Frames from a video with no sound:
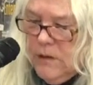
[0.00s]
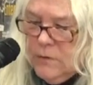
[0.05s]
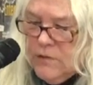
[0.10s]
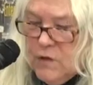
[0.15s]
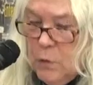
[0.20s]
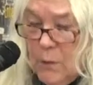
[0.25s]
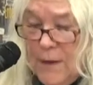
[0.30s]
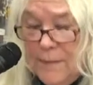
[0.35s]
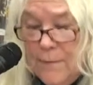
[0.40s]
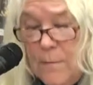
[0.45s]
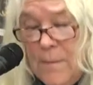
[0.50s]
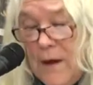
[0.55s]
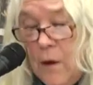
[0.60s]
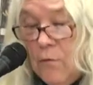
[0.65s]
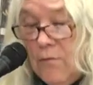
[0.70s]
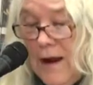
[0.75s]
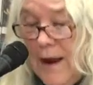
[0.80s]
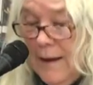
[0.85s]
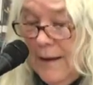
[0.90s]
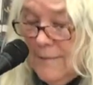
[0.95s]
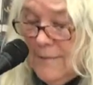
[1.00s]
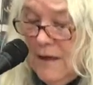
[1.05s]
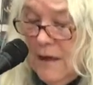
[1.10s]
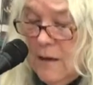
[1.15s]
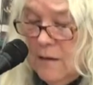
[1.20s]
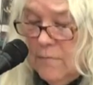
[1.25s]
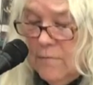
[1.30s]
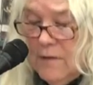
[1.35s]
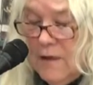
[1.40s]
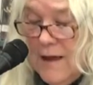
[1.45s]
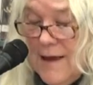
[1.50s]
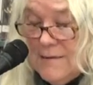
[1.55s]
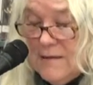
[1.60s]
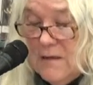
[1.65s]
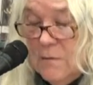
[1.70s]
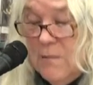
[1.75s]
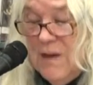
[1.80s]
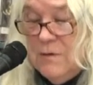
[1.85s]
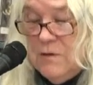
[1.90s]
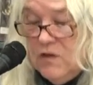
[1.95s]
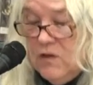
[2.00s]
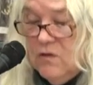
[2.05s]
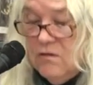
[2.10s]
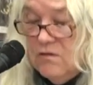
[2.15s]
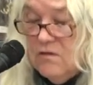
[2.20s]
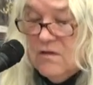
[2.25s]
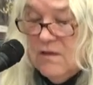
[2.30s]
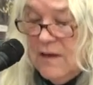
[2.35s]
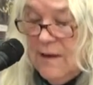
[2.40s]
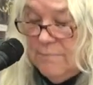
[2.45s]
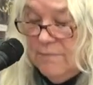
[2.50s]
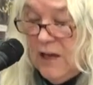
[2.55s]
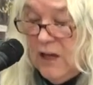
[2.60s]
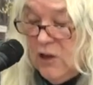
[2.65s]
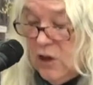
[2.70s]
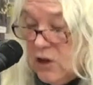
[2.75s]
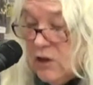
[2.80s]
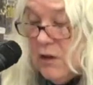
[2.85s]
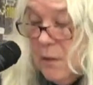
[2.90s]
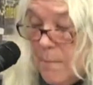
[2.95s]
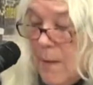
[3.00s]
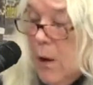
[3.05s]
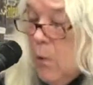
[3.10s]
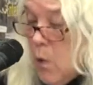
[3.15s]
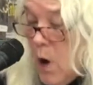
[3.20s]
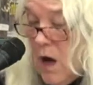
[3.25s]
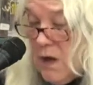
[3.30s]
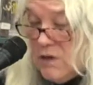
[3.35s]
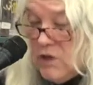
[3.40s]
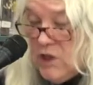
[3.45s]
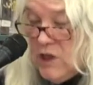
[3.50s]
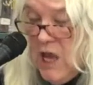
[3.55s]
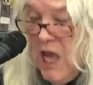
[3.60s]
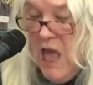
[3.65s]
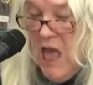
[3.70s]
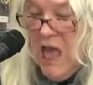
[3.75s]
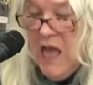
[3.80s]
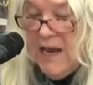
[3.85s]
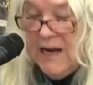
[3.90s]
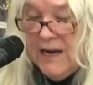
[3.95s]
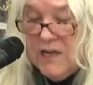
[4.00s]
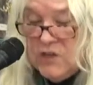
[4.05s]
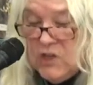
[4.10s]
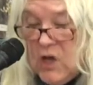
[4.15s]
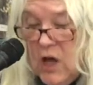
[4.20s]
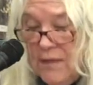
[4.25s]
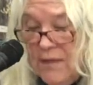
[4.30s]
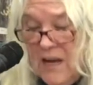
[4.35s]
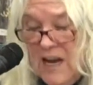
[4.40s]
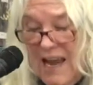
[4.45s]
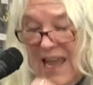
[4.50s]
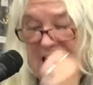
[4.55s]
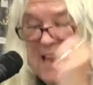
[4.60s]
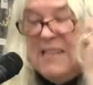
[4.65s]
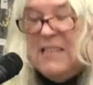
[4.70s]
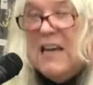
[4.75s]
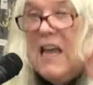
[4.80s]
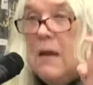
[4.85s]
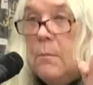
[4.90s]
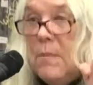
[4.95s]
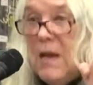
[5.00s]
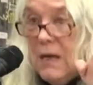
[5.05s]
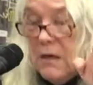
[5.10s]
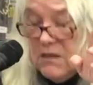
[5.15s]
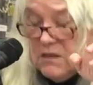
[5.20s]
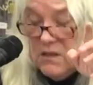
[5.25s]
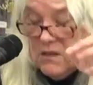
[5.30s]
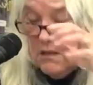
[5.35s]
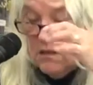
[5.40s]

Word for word: So when the bell rang at the end of class and my students left, I looked at my watch and I saw that I had 10 minutes